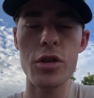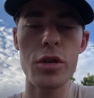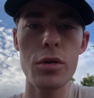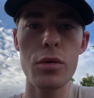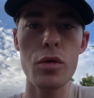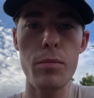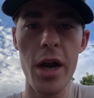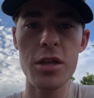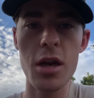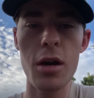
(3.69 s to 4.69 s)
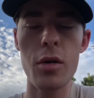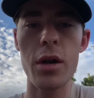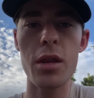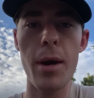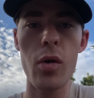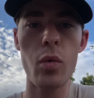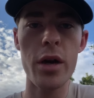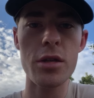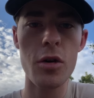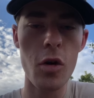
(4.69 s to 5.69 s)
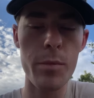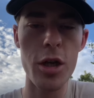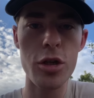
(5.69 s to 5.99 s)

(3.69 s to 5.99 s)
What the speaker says: to New Mexico in the Mountain West Tournament